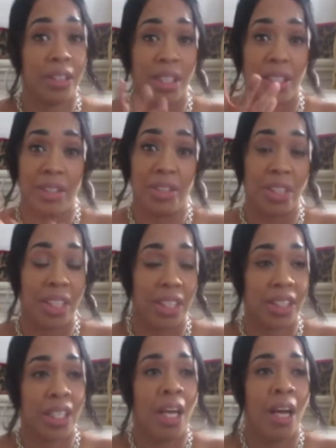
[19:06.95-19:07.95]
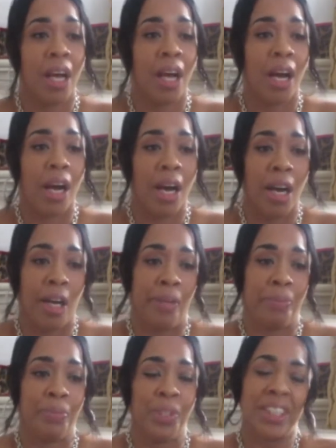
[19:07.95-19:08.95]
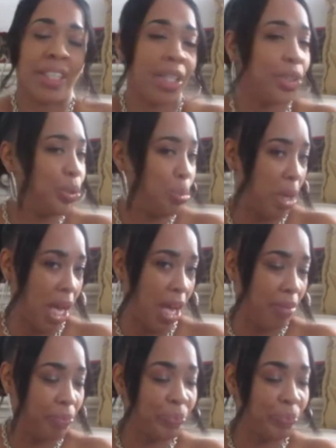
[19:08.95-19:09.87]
and drinks, which is not too bad.